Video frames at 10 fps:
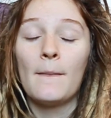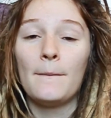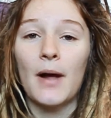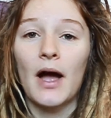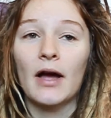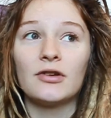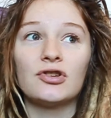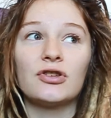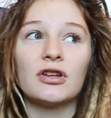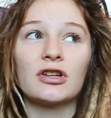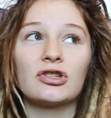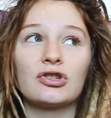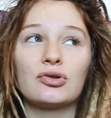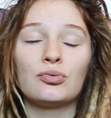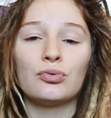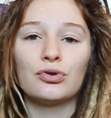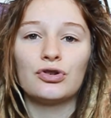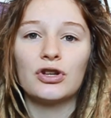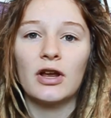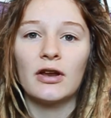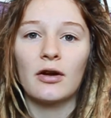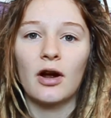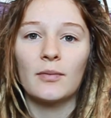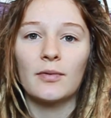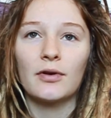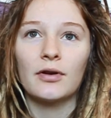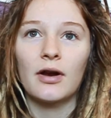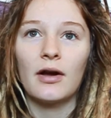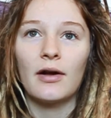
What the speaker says: bad, just excruciating heartburn.